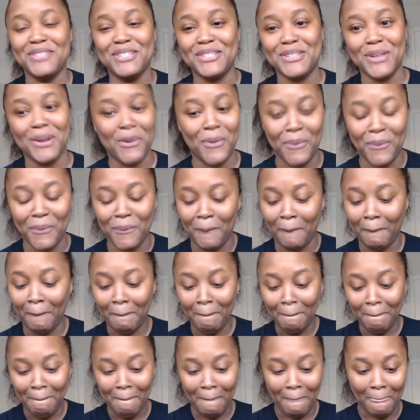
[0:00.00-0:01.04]
So,
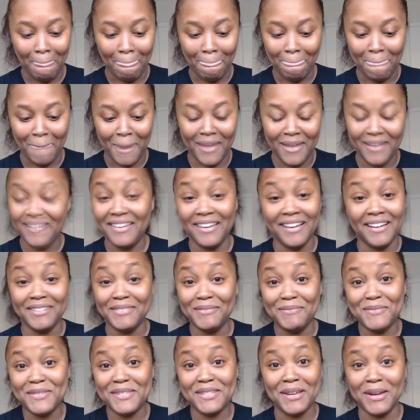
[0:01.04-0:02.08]
yeah,
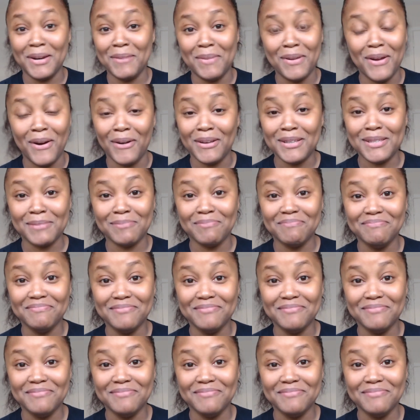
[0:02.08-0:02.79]
it's gonna be awesome.